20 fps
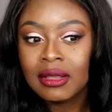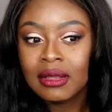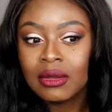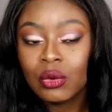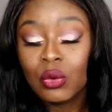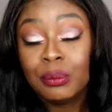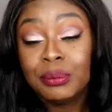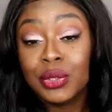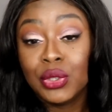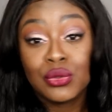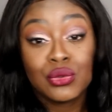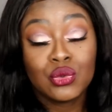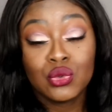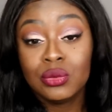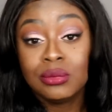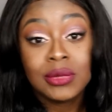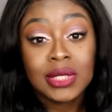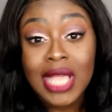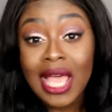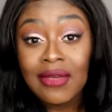or be
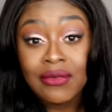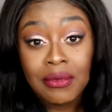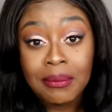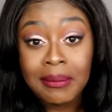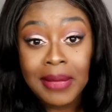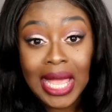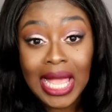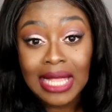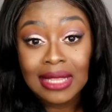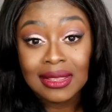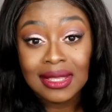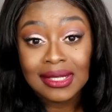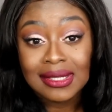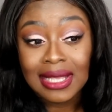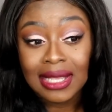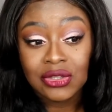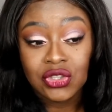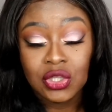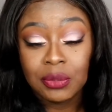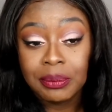assumed to have a man that's
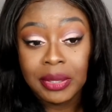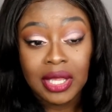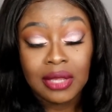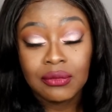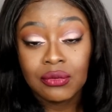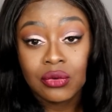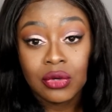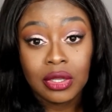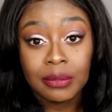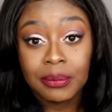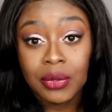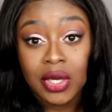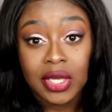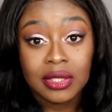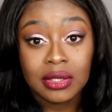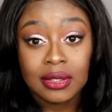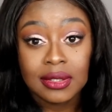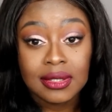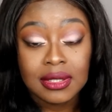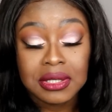actually paying for it
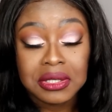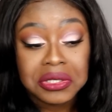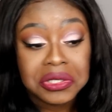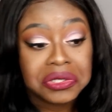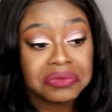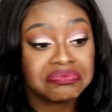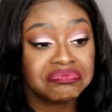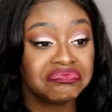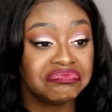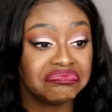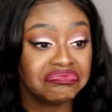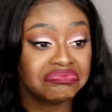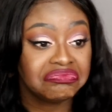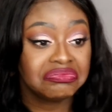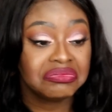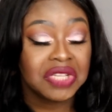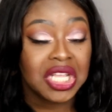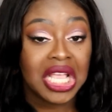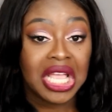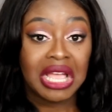behind the scenes?
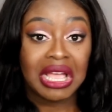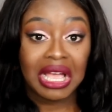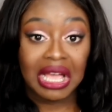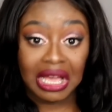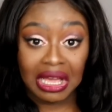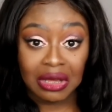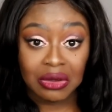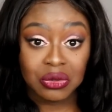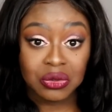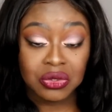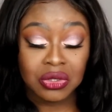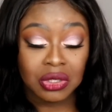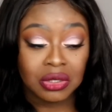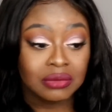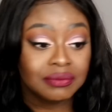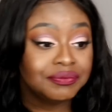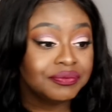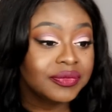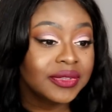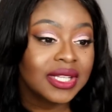I don't
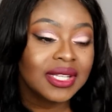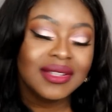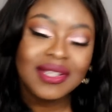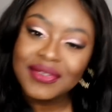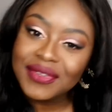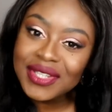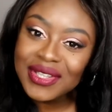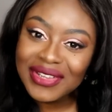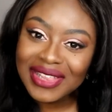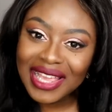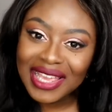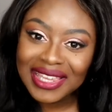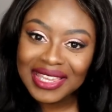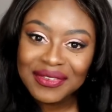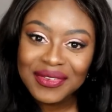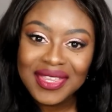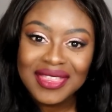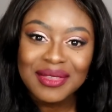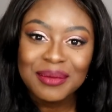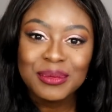know. This video, like, give
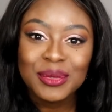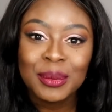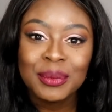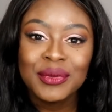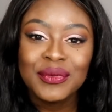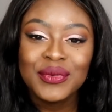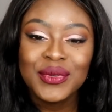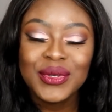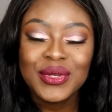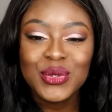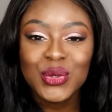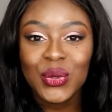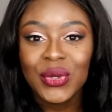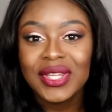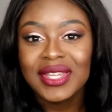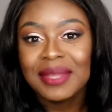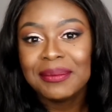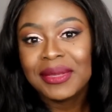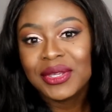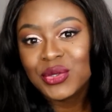it a thumbs up if you
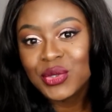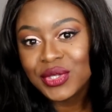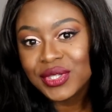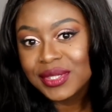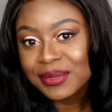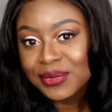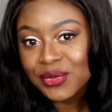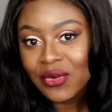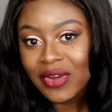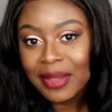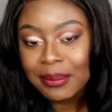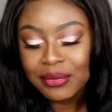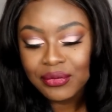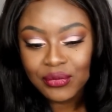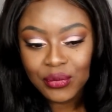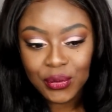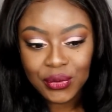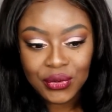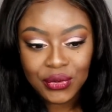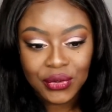enjoyed it. Make sure you subscribe
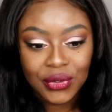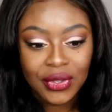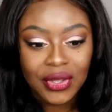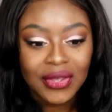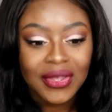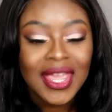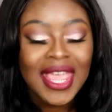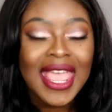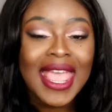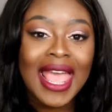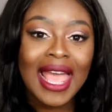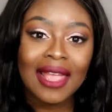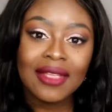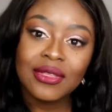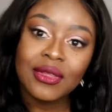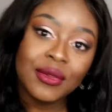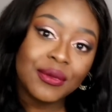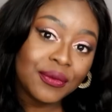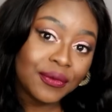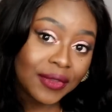before you go, and
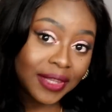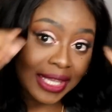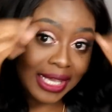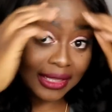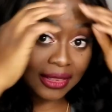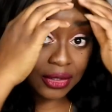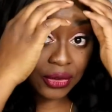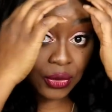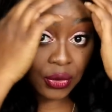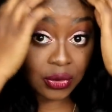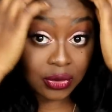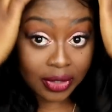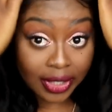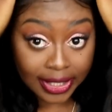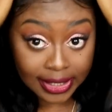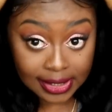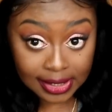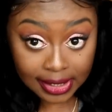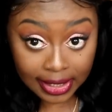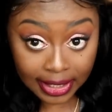don't forget that you
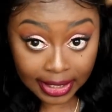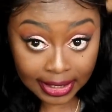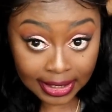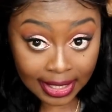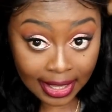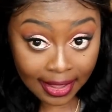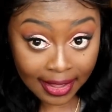guys can